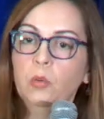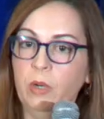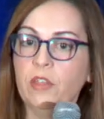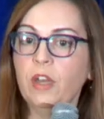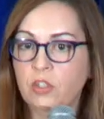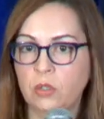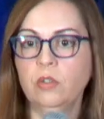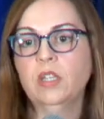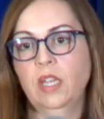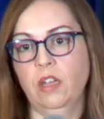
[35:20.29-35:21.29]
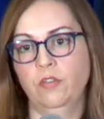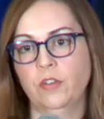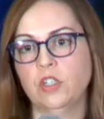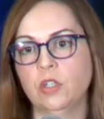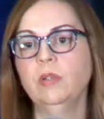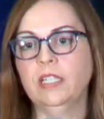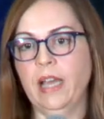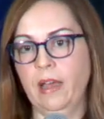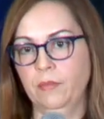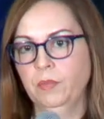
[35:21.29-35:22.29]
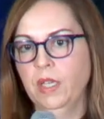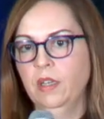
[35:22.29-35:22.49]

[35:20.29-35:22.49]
with a toolkit for doing that.